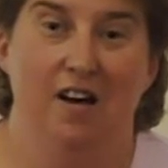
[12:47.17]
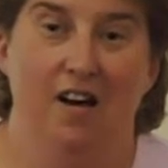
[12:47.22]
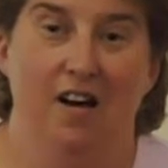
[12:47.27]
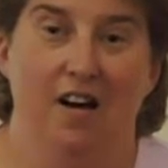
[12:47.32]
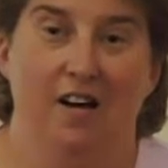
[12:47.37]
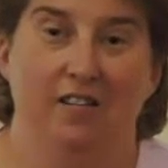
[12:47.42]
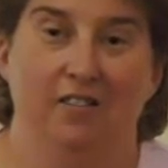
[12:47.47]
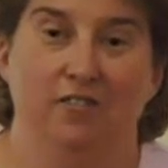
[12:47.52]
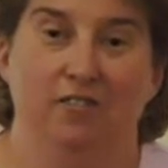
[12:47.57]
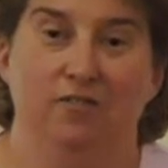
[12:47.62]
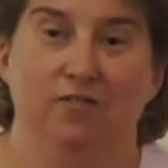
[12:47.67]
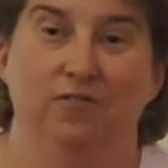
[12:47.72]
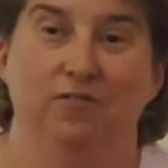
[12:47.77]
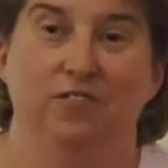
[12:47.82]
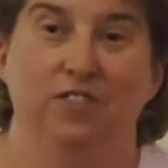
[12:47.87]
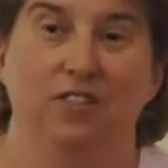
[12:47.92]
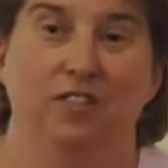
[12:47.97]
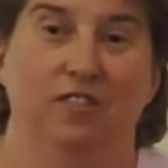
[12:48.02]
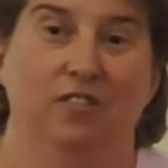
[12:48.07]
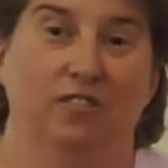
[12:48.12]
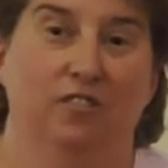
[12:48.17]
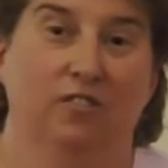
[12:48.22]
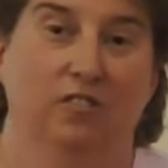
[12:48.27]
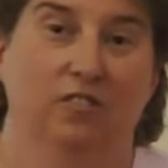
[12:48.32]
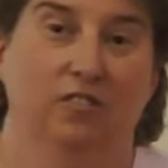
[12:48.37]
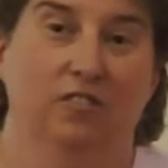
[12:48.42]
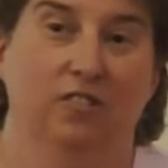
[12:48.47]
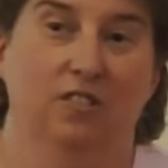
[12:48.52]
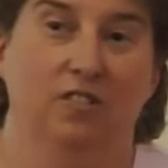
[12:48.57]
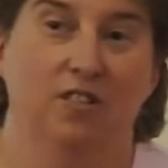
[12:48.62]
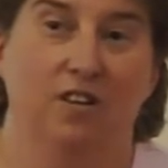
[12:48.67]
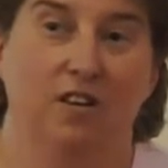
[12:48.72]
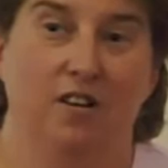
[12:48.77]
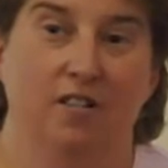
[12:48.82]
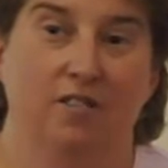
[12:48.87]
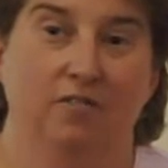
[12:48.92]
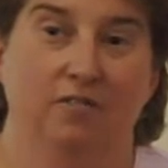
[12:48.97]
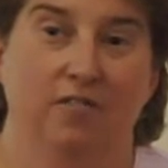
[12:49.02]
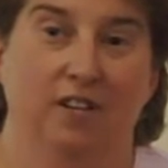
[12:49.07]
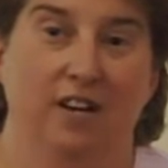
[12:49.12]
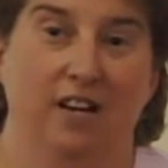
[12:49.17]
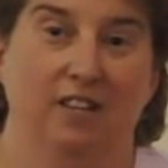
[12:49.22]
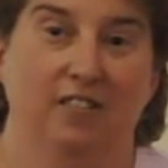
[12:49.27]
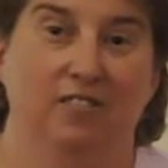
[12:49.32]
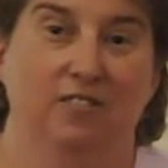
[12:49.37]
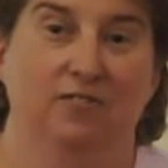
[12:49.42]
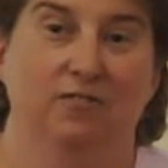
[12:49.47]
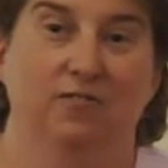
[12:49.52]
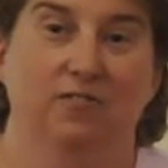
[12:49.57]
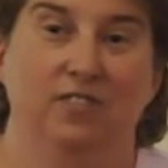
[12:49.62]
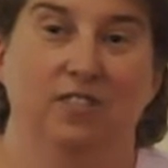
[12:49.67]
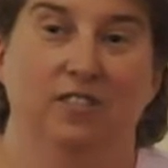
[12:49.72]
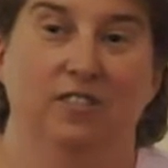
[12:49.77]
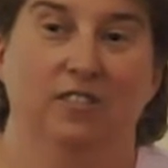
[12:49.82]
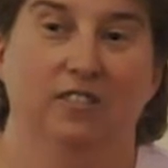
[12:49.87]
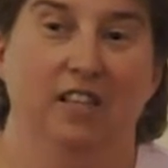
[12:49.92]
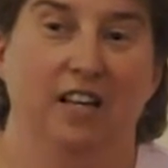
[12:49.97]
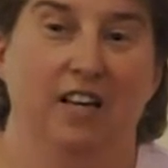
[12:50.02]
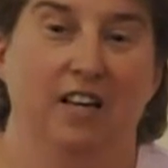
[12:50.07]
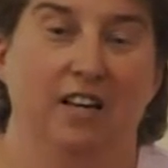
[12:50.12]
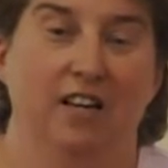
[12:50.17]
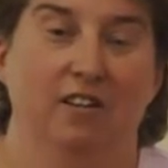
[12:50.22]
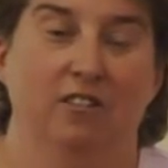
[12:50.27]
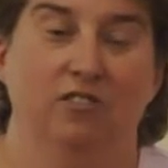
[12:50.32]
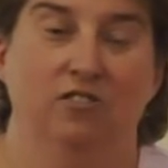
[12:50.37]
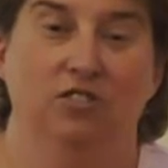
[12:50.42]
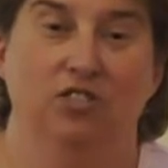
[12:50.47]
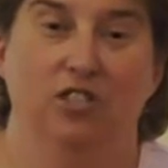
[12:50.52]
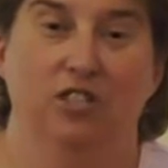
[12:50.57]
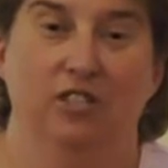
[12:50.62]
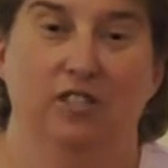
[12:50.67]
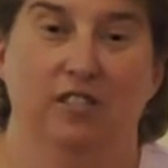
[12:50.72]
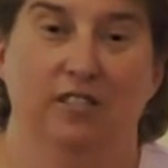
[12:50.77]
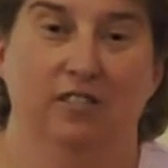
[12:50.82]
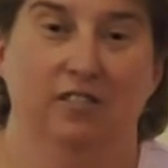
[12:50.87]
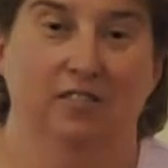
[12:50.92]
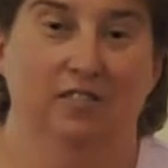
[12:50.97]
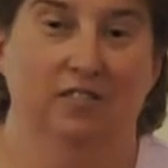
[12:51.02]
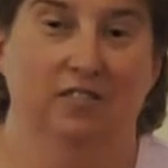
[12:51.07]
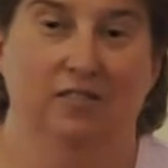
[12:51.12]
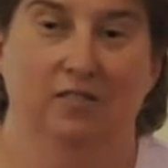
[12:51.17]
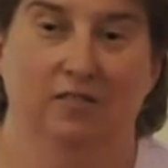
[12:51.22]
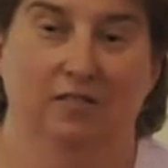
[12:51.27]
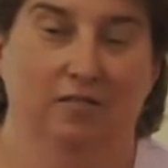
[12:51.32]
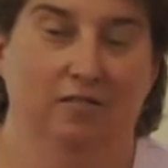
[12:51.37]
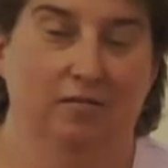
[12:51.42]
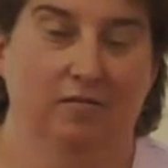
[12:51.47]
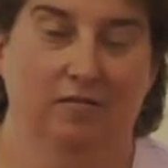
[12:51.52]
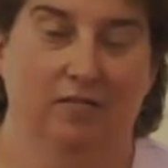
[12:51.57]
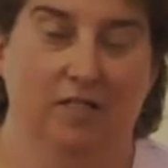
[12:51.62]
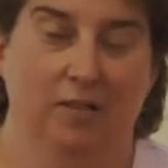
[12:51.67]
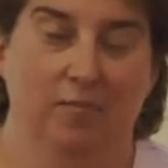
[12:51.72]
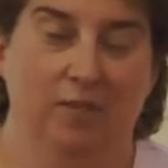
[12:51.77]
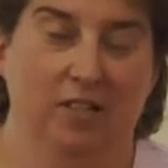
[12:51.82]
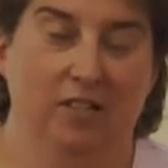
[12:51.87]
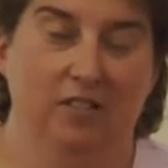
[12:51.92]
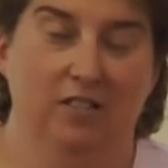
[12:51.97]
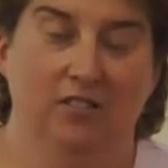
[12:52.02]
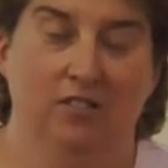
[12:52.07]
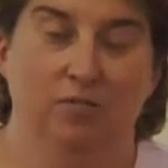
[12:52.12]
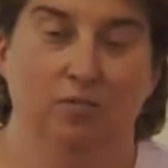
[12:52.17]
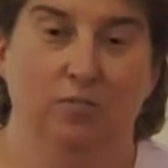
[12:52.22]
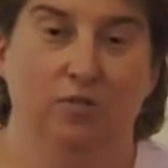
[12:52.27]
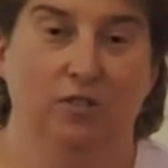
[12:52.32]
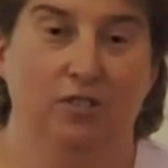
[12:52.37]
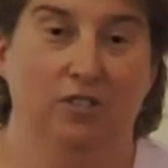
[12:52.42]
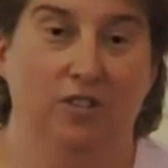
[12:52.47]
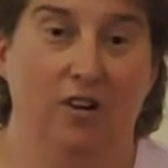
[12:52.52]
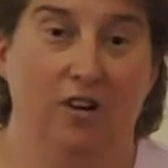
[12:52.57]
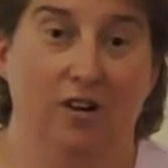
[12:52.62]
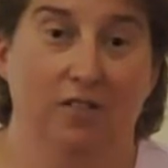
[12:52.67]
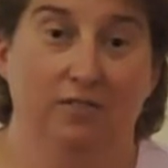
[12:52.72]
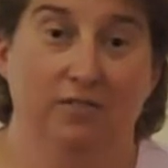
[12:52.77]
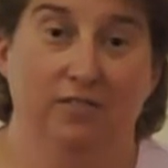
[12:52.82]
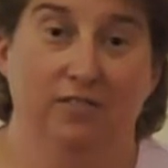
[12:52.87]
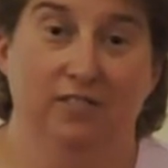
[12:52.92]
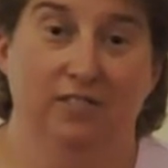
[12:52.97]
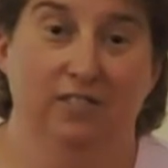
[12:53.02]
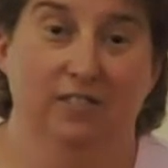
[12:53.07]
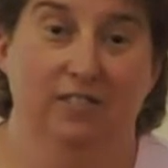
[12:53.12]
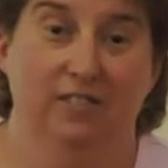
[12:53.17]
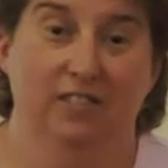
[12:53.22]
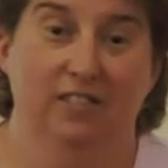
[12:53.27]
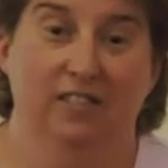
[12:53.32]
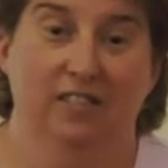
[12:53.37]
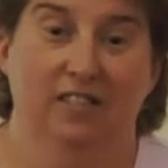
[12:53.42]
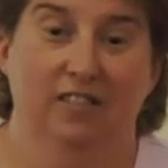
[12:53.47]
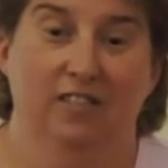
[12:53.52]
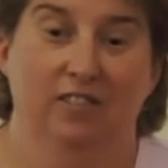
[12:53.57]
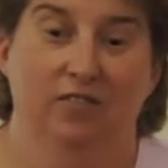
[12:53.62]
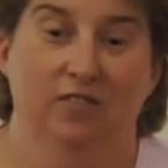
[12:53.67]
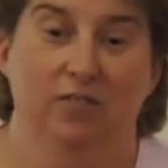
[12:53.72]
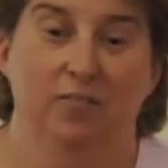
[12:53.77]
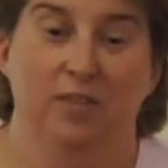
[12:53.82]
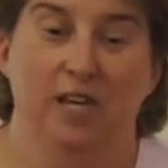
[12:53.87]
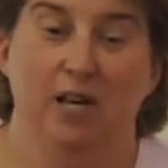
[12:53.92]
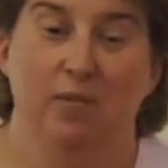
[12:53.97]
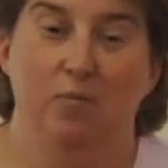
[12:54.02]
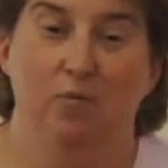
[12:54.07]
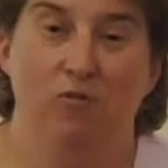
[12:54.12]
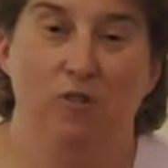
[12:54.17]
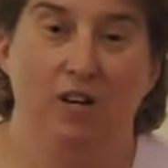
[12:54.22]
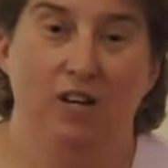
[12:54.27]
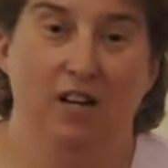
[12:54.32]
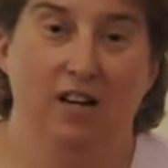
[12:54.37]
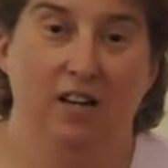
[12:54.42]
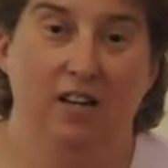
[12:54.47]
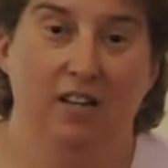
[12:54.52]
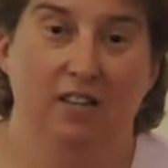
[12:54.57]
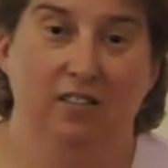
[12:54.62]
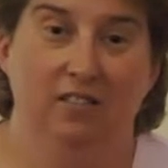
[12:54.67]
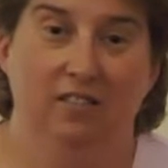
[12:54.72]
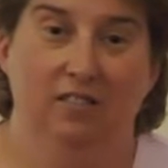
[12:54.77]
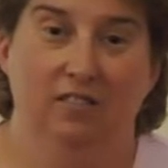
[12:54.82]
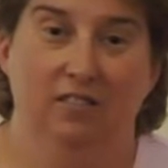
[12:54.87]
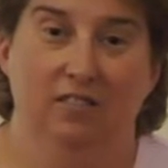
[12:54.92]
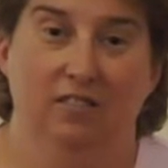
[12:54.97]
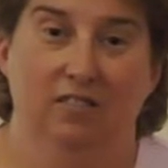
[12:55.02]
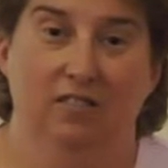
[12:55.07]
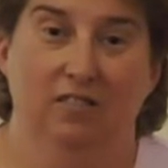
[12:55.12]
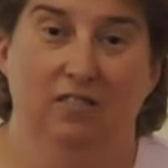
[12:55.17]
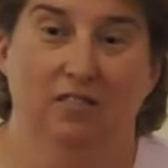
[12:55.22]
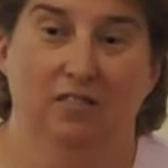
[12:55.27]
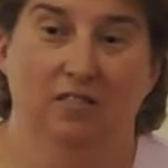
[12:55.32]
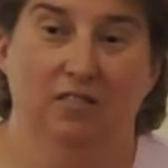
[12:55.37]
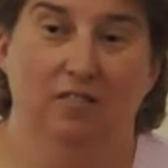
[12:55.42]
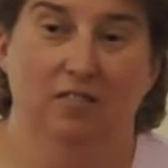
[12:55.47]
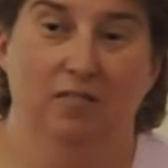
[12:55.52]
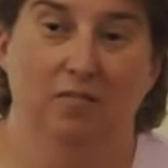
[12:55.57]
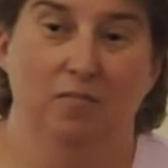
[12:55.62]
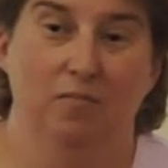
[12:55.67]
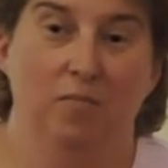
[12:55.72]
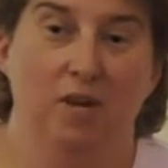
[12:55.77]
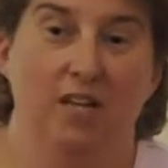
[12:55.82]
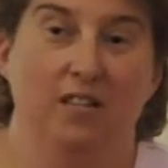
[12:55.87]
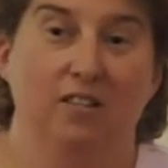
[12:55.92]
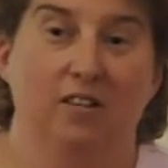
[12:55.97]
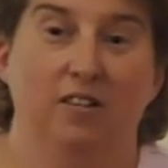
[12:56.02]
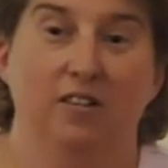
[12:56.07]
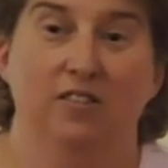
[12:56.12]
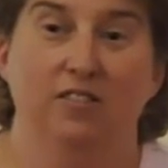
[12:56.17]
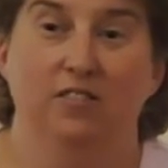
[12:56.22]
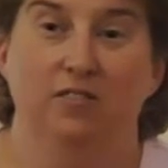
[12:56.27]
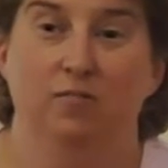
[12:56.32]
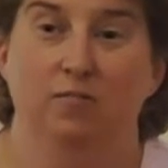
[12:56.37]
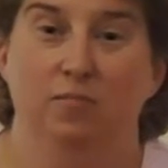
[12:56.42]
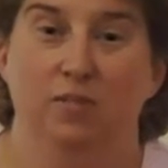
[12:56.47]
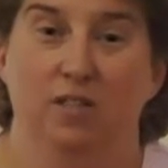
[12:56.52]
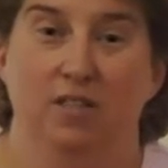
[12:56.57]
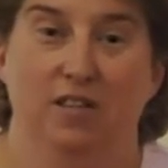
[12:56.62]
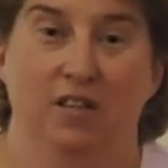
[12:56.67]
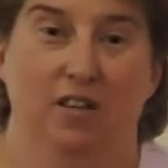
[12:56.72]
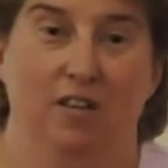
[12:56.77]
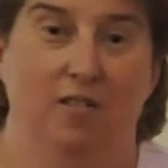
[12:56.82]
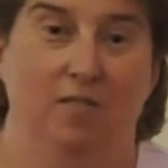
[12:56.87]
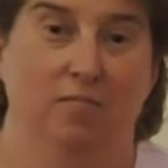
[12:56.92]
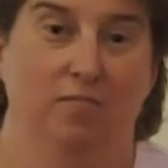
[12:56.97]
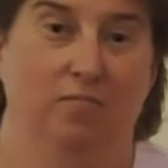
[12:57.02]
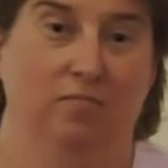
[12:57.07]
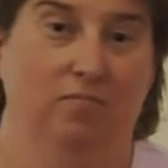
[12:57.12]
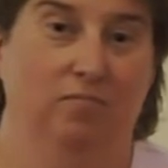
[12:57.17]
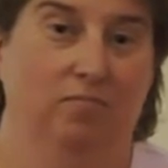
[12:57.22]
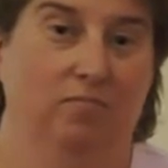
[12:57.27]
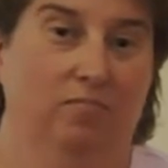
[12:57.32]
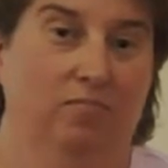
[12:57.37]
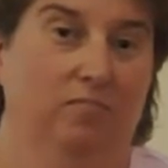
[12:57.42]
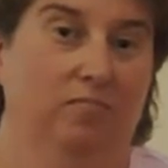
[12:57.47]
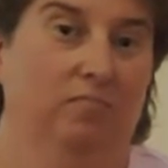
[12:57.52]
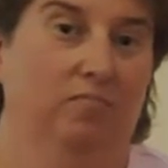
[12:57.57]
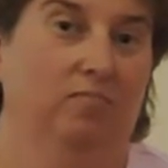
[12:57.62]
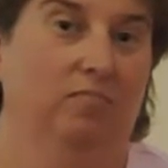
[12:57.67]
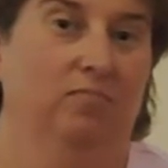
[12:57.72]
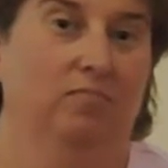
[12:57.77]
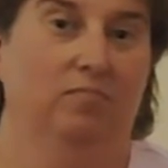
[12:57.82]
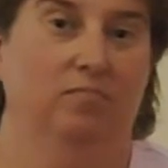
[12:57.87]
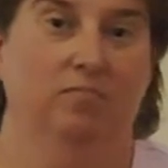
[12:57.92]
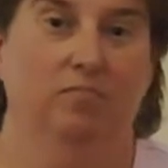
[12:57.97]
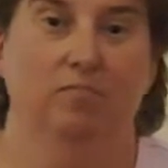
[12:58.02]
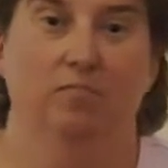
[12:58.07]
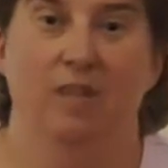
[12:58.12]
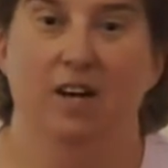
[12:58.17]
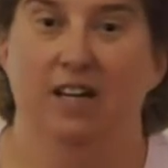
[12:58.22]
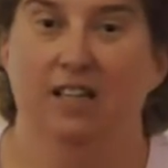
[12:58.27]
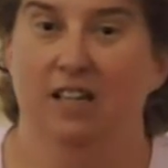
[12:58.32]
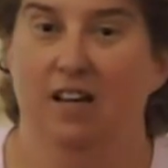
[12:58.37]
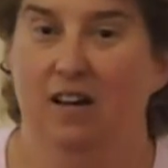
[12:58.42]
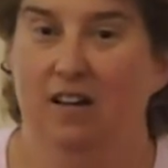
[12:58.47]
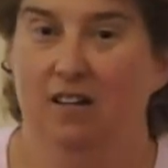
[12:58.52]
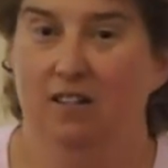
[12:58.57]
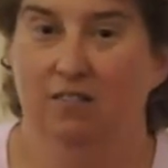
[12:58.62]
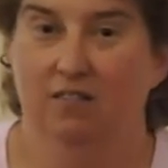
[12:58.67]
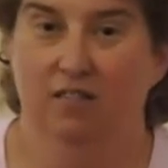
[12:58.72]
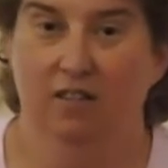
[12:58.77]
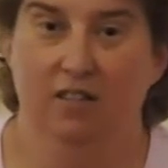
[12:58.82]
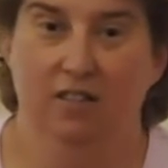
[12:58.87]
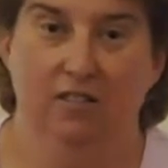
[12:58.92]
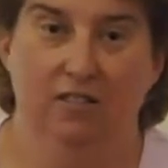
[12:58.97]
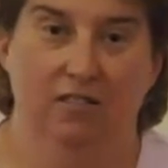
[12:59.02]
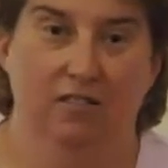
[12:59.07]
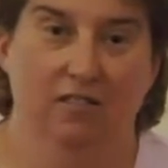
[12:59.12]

I could feel the love. I could feel that energy that my cousin puts off. From that point on, my cousin became my guiding light.